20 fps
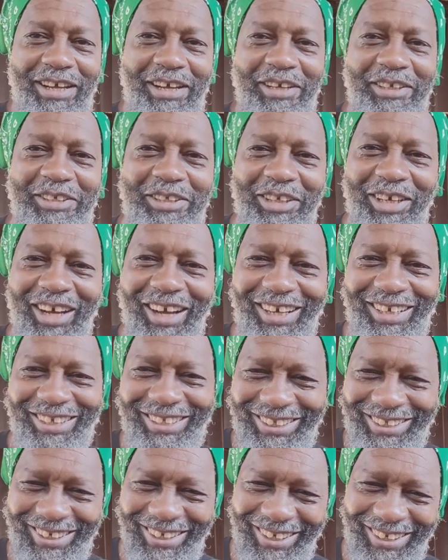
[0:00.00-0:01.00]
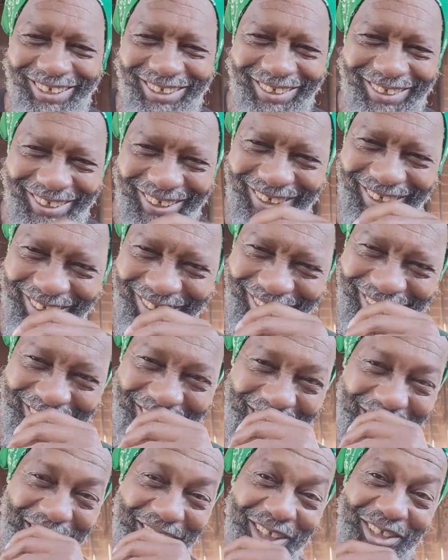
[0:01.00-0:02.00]
it's
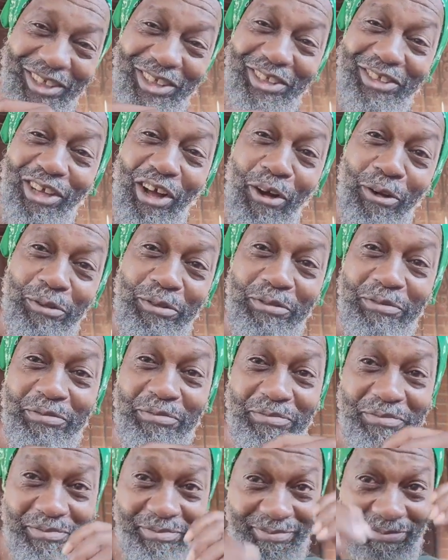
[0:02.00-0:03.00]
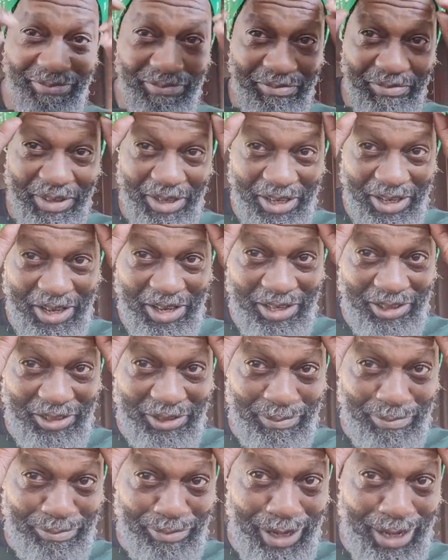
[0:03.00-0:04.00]
a joke. My Aunt
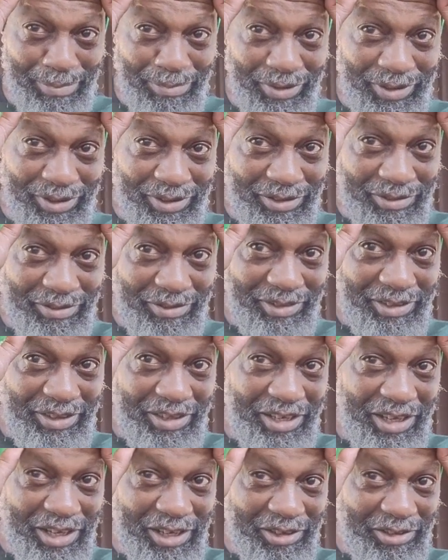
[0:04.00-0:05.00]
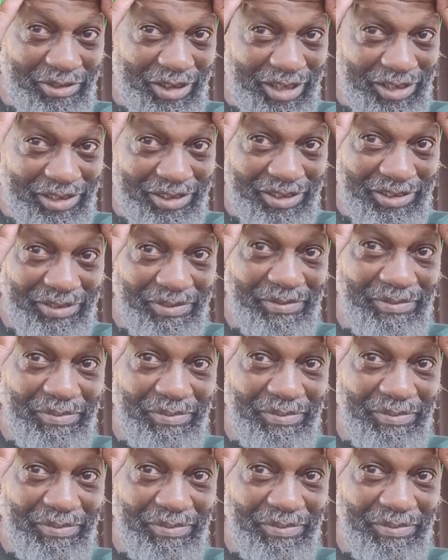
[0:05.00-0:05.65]
Your Papa headdress.